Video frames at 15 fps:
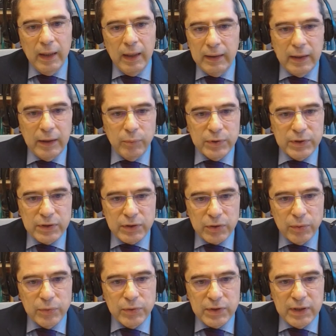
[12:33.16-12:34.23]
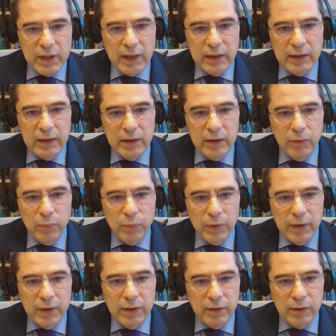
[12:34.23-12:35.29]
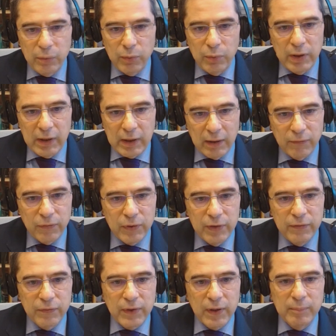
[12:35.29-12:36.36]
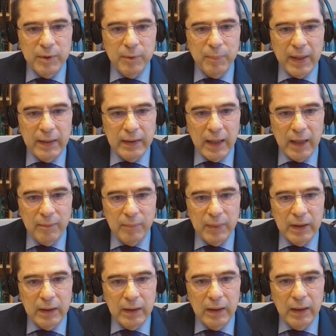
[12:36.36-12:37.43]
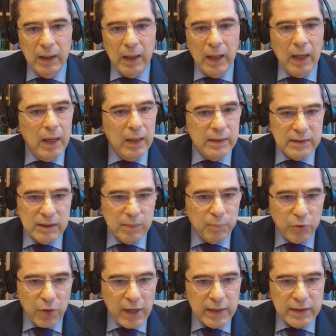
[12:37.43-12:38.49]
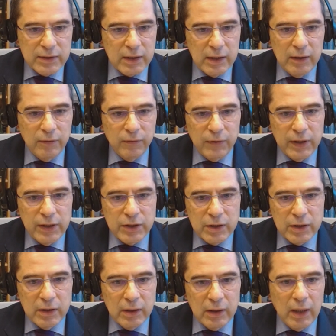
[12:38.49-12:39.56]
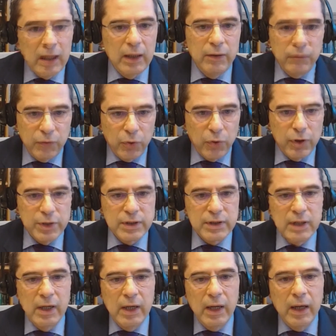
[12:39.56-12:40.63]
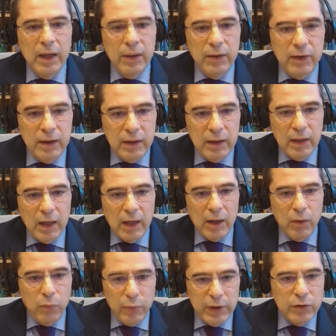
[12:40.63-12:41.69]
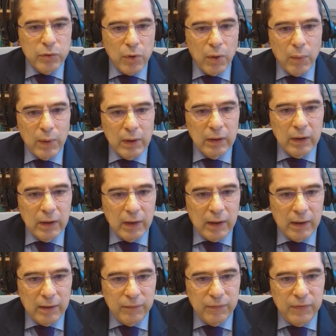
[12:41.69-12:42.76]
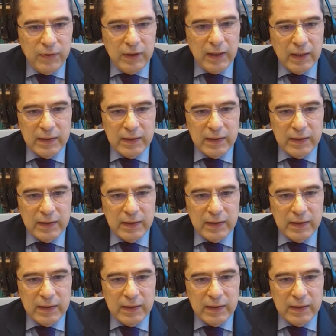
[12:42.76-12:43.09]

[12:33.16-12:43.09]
And that was associated with the recovery from the pandemic, surprise inflation, and of course, the withdrawal of the